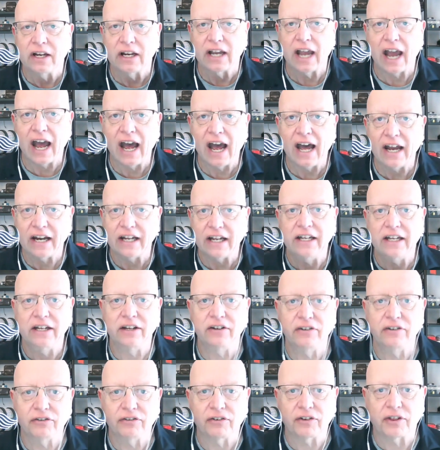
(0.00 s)
CAT
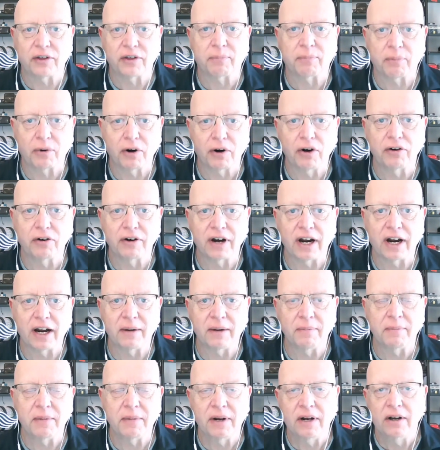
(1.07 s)
is the
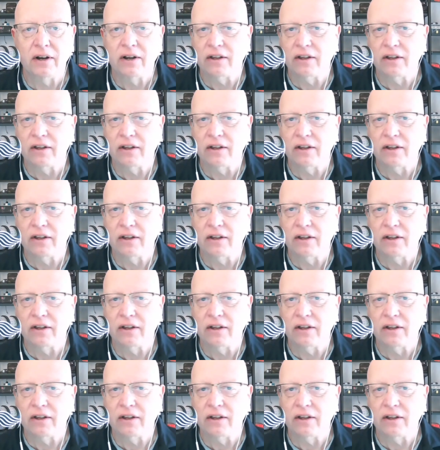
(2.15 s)
program